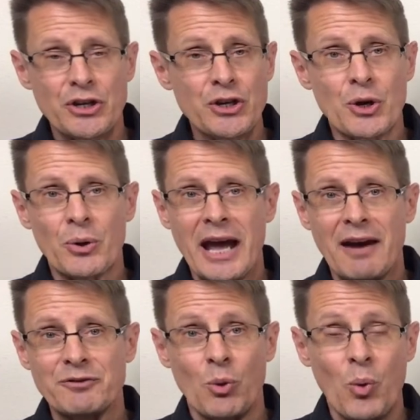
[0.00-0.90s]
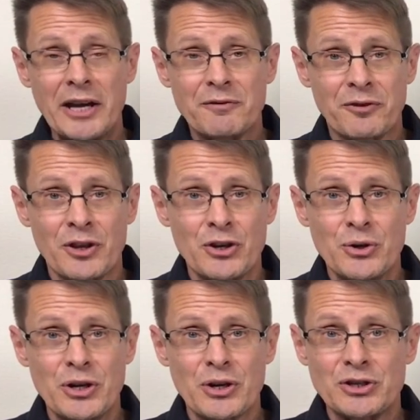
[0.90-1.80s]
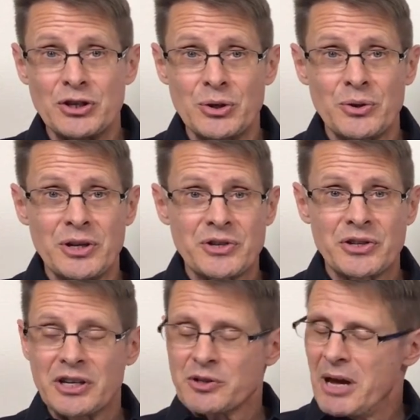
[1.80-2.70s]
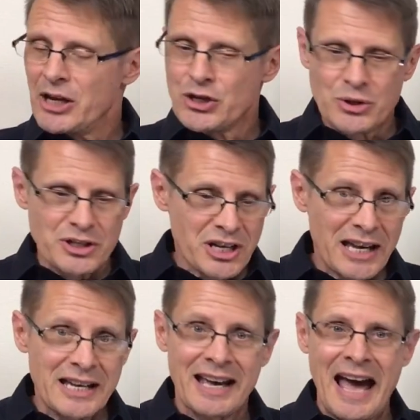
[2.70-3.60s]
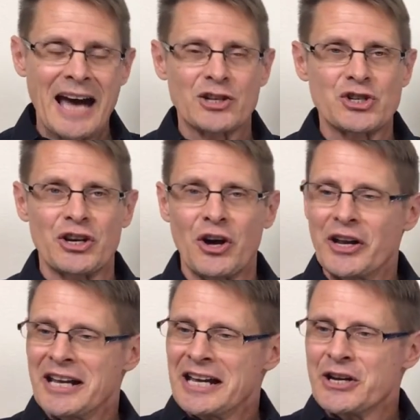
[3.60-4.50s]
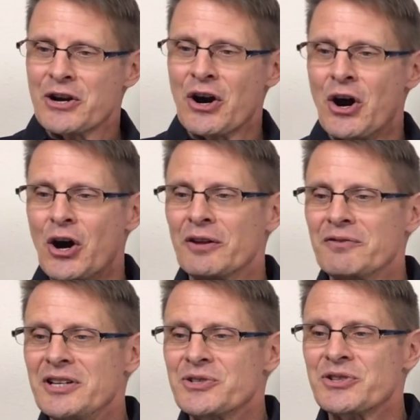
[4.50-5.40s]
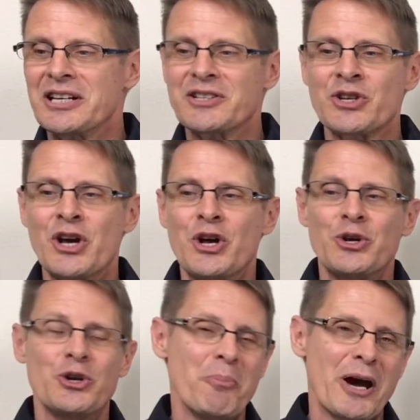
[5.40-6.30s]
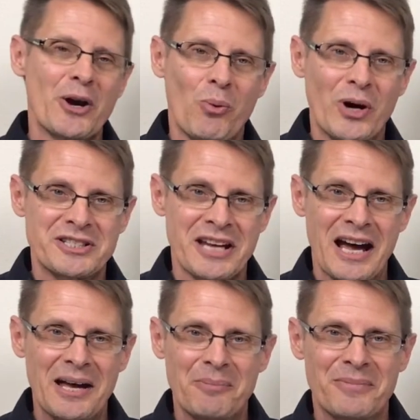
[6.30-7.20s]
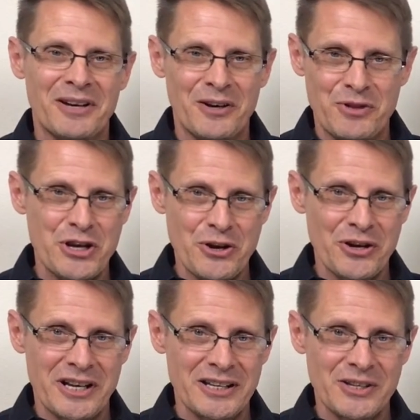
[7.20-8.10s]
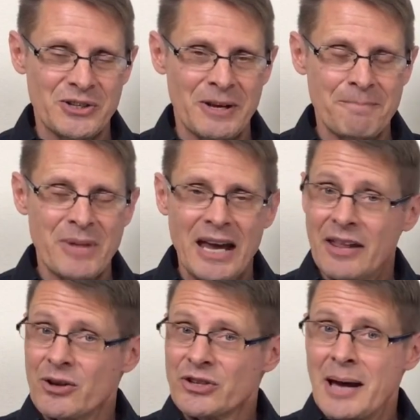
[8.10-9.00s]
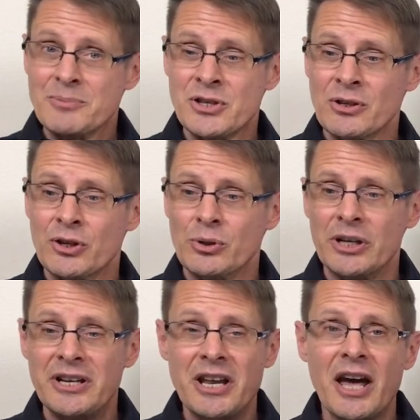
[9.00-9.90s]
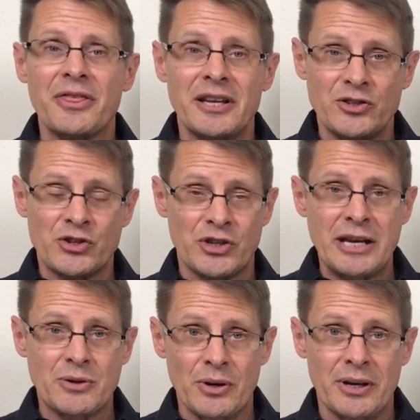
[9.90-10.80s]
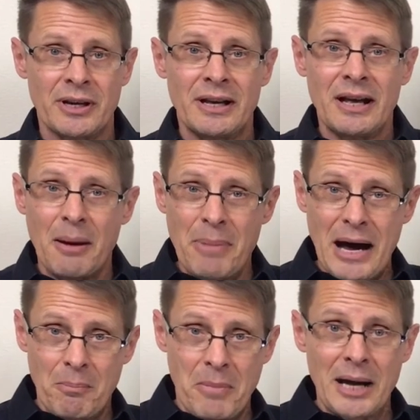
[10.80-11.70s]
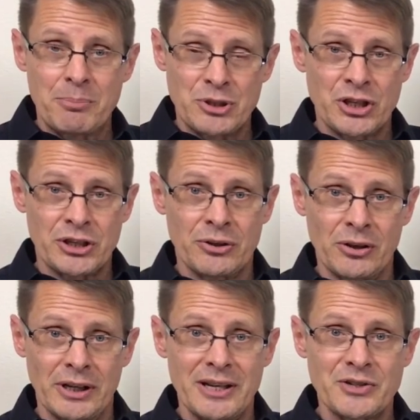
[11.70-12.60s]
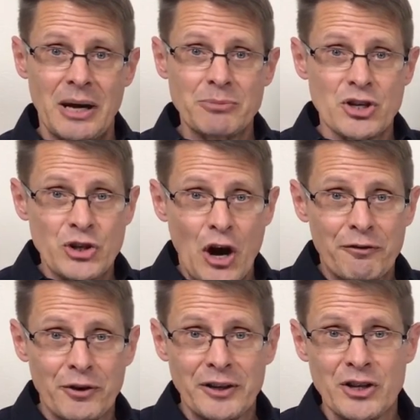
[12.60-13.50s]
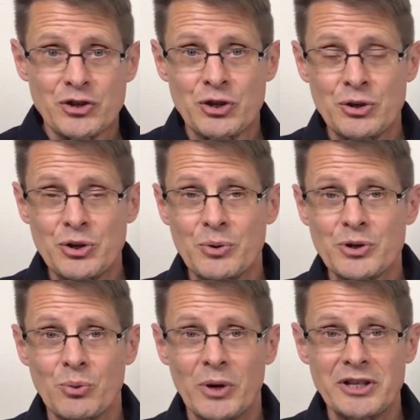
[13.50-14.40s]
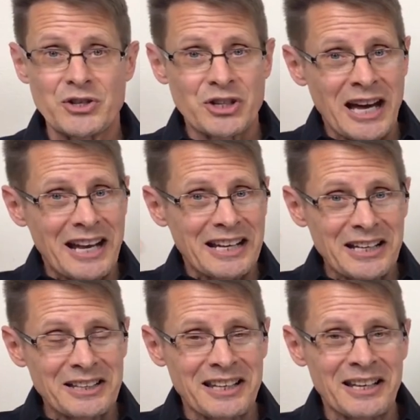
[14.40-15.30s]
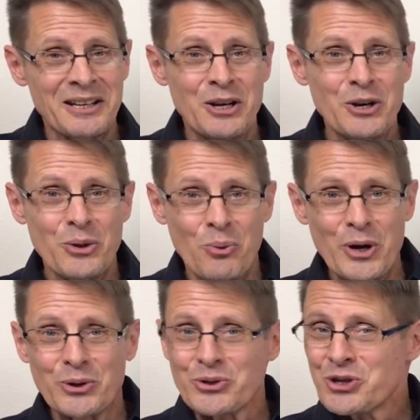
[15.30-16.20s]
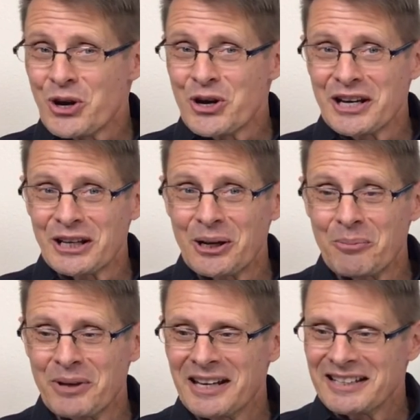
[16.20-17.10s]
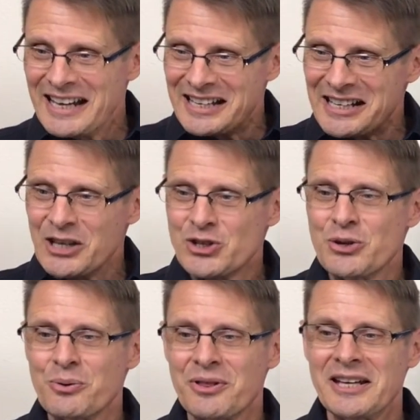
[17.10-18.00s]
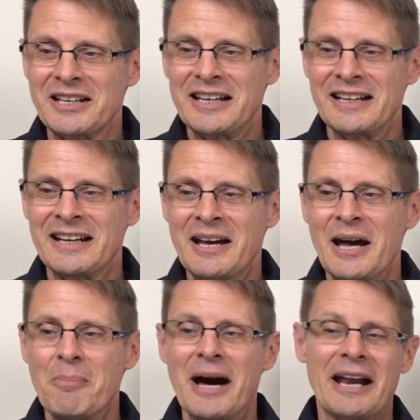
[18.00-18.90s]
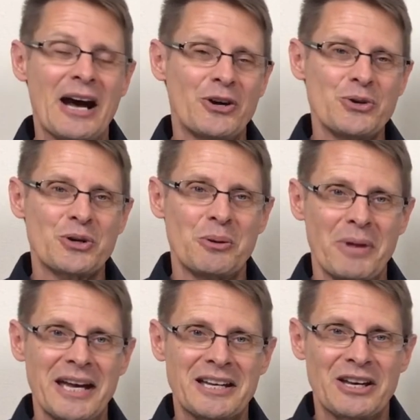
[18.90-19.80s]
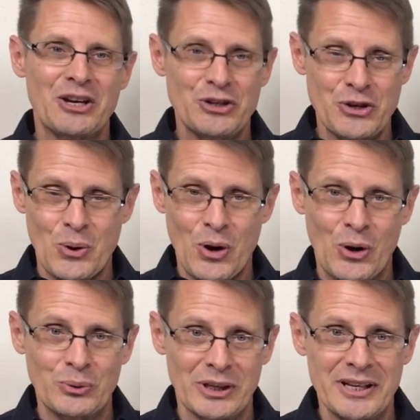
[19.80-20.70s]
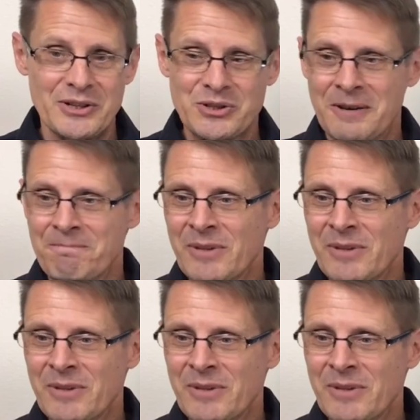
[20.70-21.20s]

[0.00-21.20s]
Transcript: And you don't have to wait for the new year to do these things, man. You can take action on any or all of these things no matter what time of the year it is. And there's absolutely nothing sacred about my particular list. I'm just offering this to you as a way just to kind of get the wheels turning a little bit and to get you thinking about how you can make your own list.